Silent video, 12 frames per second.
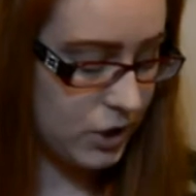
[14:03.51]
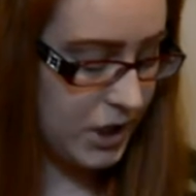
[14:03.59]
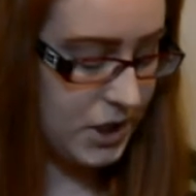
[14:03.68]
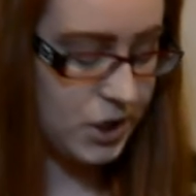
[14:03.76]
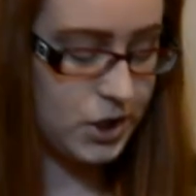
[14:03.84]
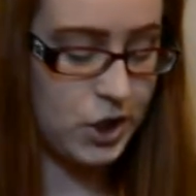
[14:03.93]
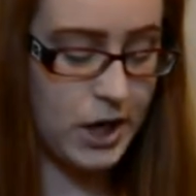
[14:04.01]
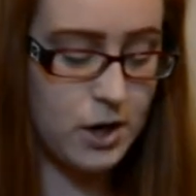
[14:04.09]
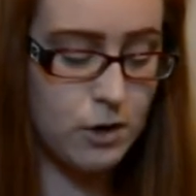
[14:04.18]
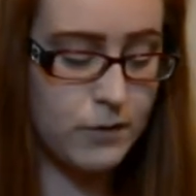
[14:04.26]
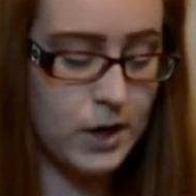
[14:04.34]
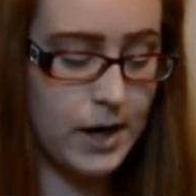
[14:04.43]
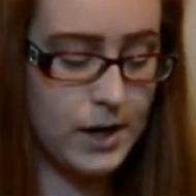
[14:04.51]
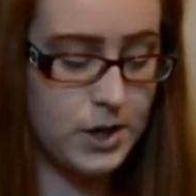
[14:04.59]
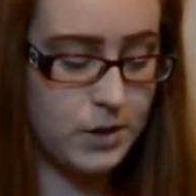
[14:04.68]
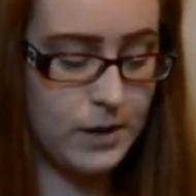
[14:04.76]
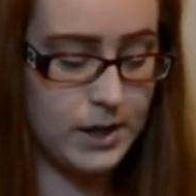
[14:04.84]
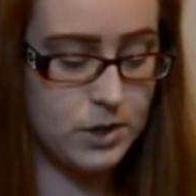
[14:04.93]
to change the chain over, and I
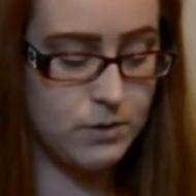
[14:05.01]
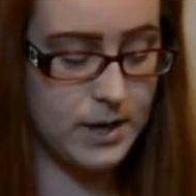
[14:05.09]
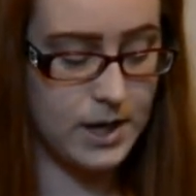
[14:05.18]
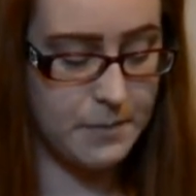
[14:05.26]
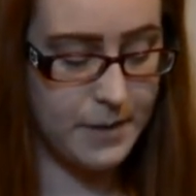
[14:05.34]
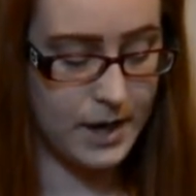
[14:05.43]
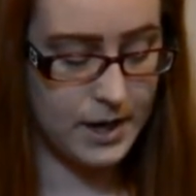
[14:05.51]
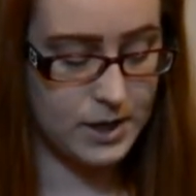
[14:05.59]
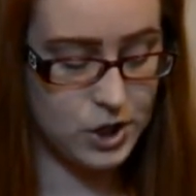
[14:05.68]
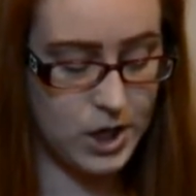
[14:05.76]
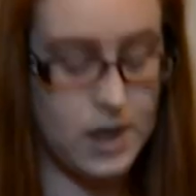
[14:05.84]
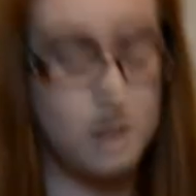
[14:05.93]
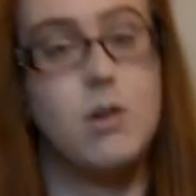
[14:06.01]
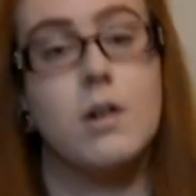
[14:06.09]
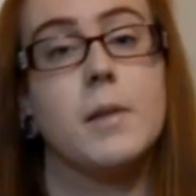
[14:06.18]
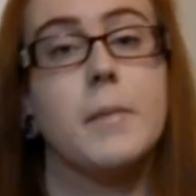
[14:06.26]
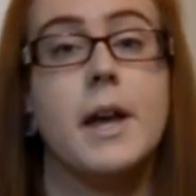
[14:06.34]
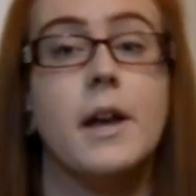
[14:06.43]
do like to keep a chain
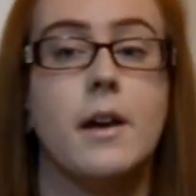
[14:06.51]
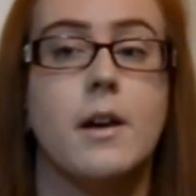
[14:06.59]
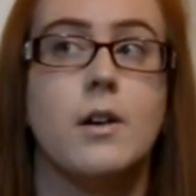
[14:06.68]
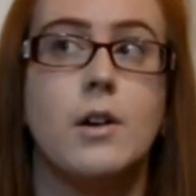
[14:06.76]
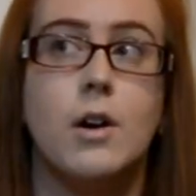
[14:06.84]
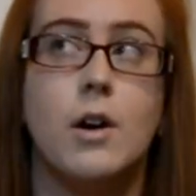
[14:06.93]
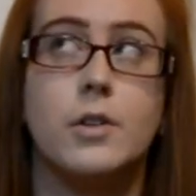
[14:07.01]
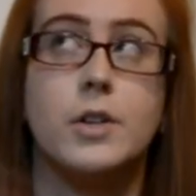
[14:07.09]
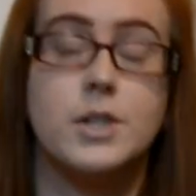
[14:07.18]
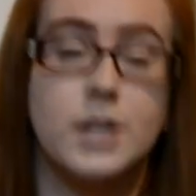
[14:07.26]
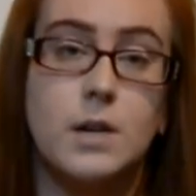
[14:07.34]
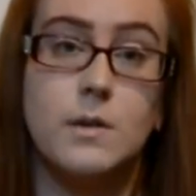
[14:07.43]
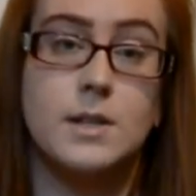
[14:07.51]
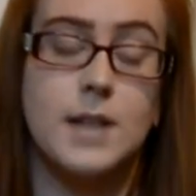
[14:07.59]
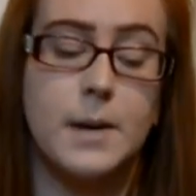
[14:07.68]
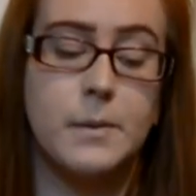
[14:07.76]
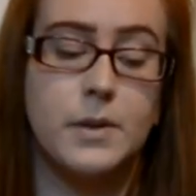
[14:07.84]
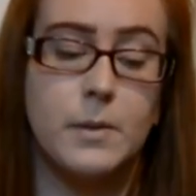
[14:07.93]
on my halters that go
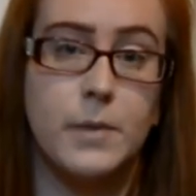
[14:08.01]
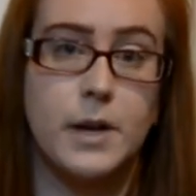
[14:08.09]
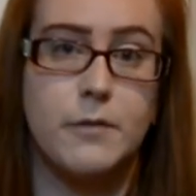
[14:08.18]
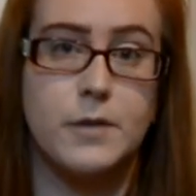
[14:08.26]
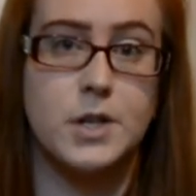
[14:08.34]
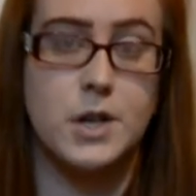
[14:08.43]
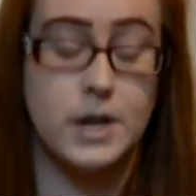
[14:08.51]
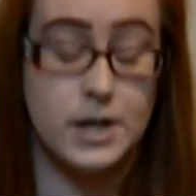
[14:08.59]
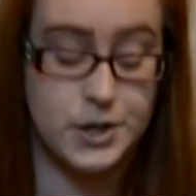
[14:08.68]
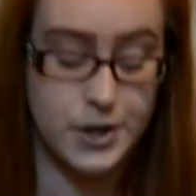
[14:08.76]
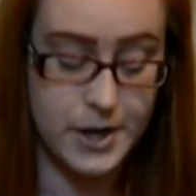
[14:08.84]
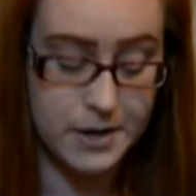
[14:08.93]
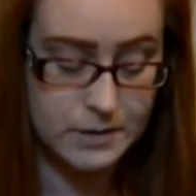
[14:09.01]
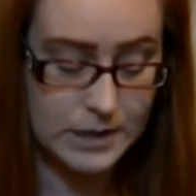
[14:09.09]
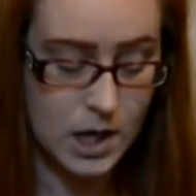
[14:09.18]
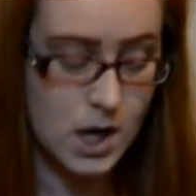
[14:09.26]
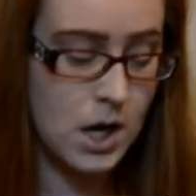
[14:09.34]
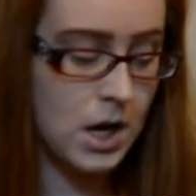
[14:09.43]
outside with them, like for turn in, turn out.
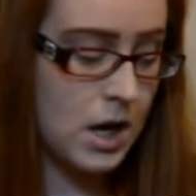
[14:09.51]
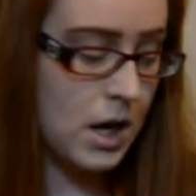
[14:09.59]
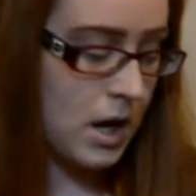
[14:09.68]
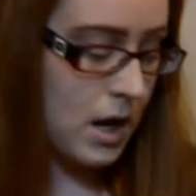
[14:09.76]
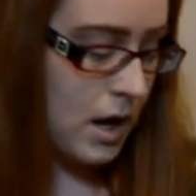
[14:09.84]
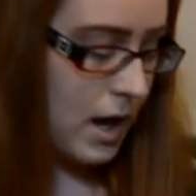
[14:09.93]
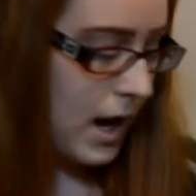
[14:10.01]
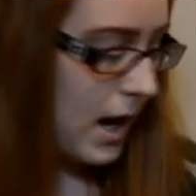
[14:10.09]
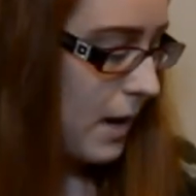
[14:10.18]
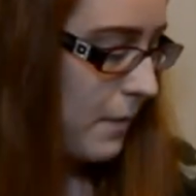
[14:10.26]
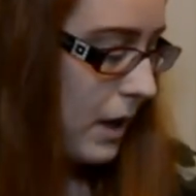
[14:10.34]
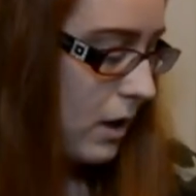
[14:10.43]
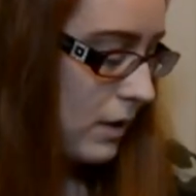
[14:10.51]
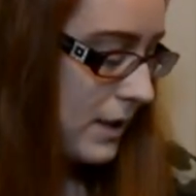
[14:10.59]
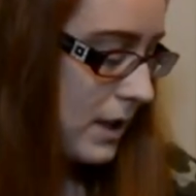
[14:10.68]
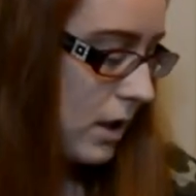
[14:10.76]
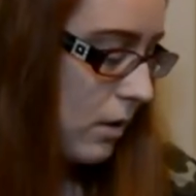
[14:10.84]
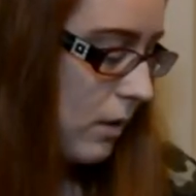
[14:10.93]
Um, and
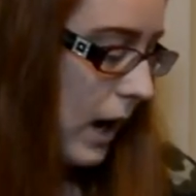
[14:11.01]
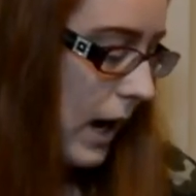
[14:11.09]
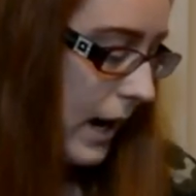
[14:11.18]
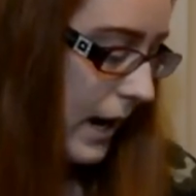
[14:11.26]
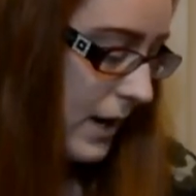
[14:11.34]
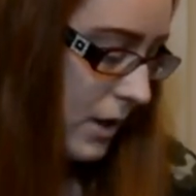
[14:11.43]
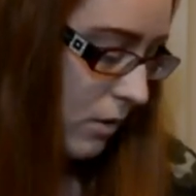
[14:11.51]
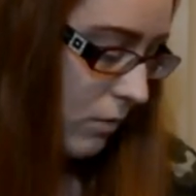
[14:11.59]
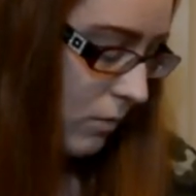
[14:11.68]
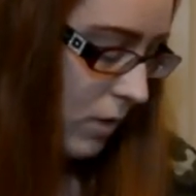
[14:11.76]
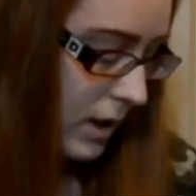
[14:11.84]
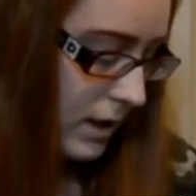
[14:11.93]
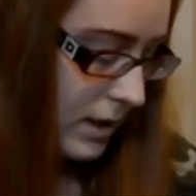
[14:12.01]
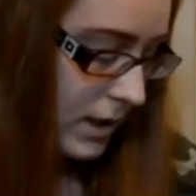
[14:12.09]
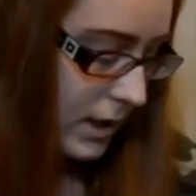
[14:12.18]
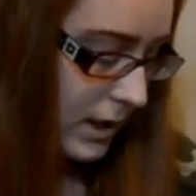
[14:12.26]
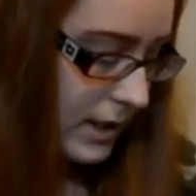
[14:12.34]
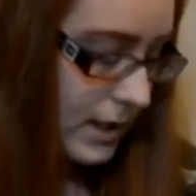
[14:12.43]
also, I don't
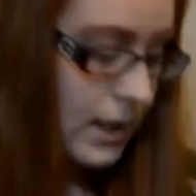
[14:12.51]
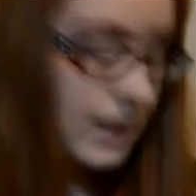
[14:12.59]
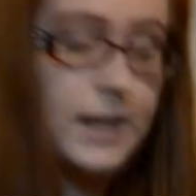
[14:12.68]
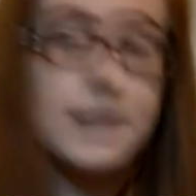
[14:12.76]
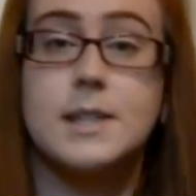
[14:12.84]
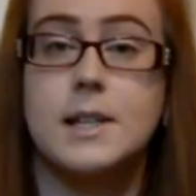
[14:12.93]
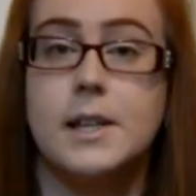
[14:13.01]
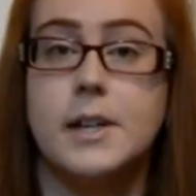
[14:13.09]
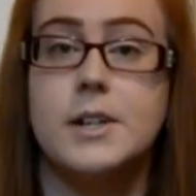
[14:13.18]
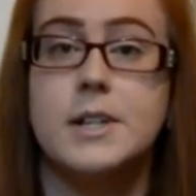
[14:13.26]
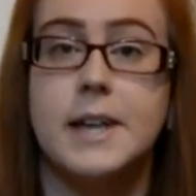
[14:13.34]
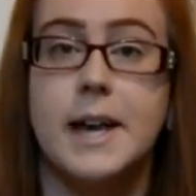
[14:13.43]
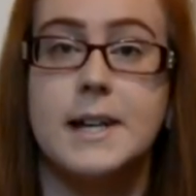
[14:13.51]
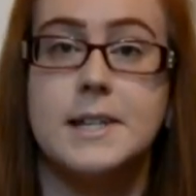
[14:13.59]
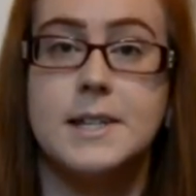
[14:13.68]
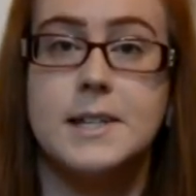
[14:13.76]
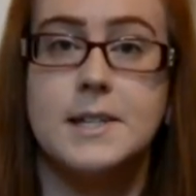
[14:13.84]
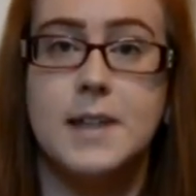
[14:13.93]
want this nice glitter to
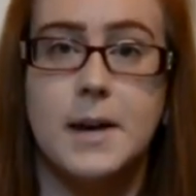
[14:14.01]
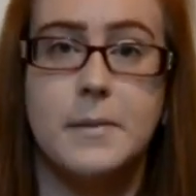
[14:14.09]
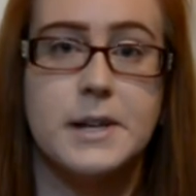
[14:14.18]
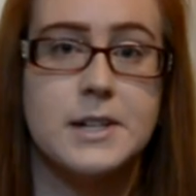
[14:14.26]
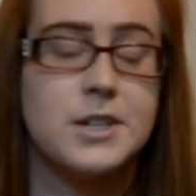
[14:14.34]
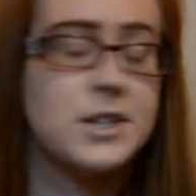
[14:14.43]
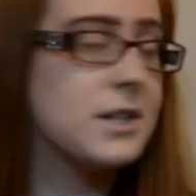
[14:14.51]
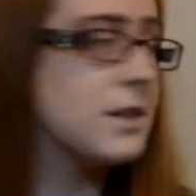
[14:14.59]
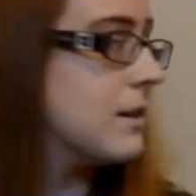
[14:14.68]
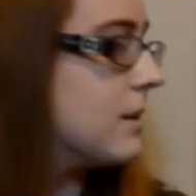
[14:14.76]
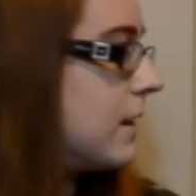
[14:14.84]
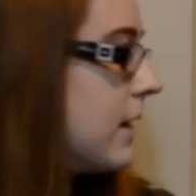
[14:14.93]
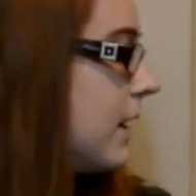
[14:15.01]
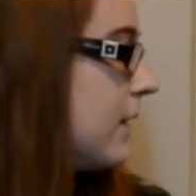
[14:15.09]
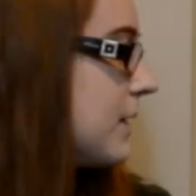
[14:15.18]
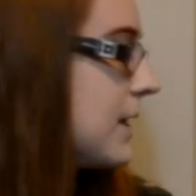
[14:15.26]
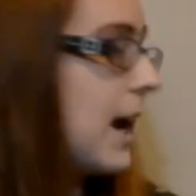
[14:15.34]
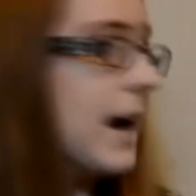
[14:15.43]
get damaged
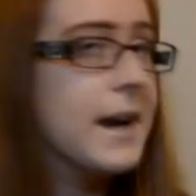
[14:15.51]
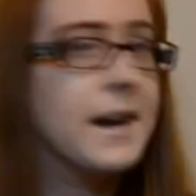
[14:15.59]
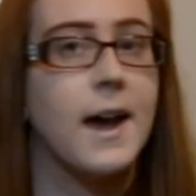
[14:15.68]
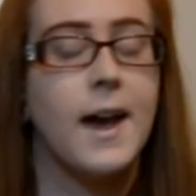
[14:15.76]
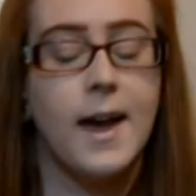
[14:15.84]
outside.